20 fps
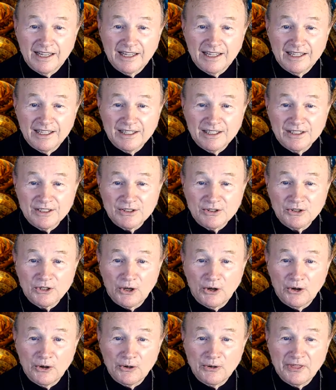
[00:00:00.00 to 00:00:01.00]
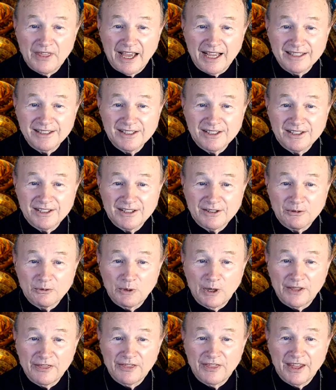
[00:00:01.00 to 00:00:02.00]
So that's
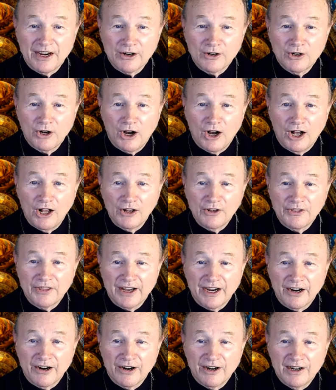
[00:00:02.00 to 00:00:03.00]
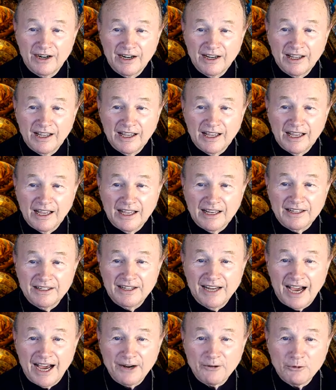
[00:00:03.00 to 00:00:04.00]
what they're called. They're
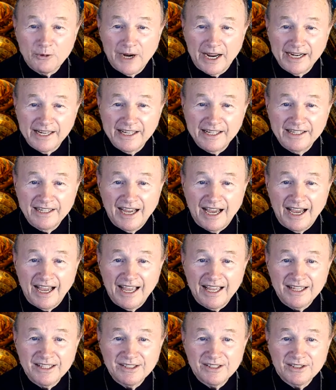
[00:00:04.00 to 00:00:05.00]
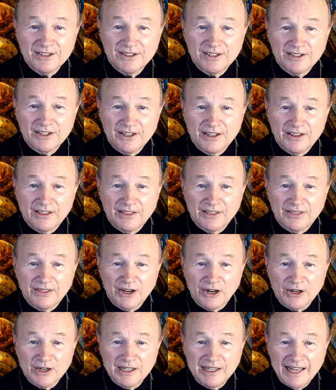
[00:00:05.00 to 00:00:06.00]
not recognized. They're
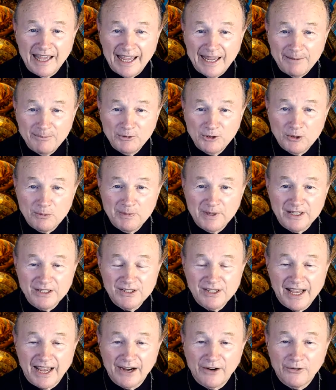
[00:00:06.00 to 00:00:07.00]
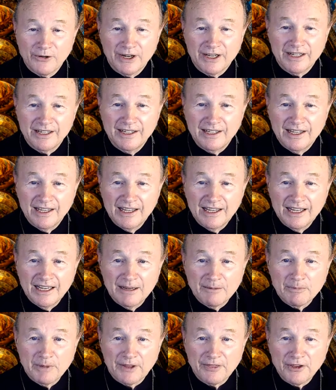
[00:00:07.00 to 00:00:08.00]
claimed to be sacred,
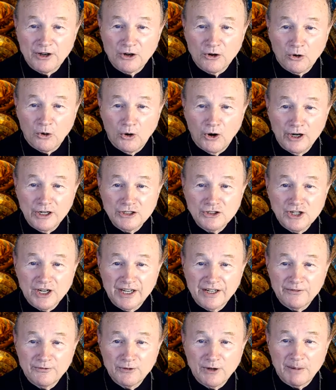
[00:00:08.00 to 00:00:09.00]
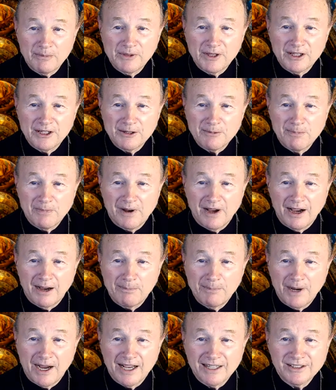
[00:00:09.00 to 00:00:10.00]
but their origin from the
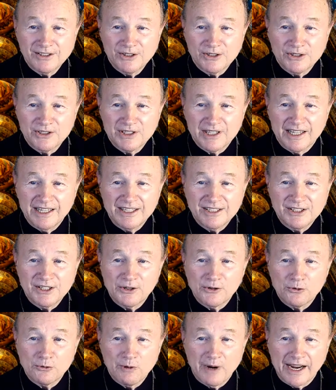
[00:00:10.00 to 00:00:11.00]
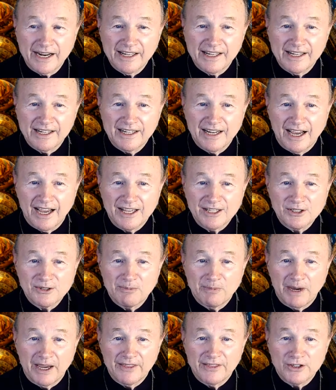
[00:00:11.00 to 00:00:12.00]
apostles isn't recognized
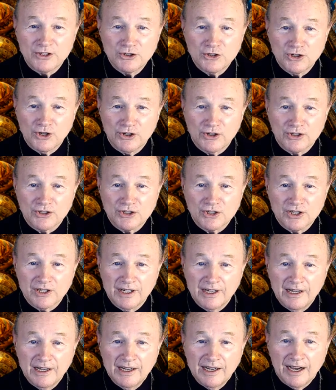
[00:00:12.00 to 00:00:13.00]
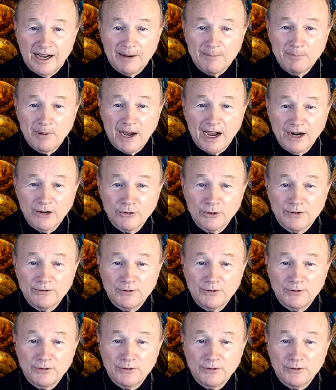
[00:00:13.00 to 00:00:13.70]
by the church. Apocryphal